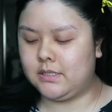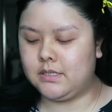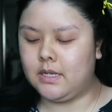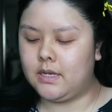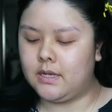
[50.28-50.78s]

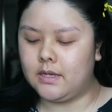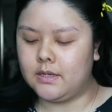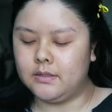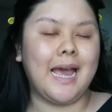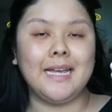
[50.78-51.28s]
is
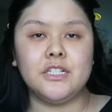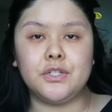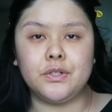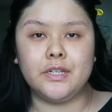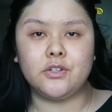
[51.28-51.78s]
the Eye
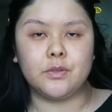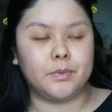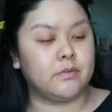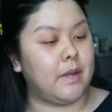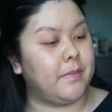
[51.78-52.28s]
Duty
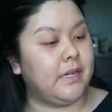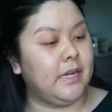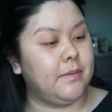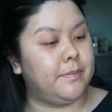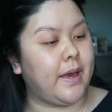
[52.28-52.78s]
Triple
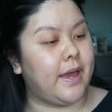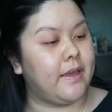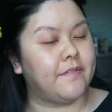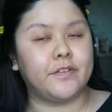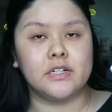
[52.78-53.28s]
Remedy by
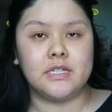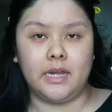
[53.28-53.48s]
First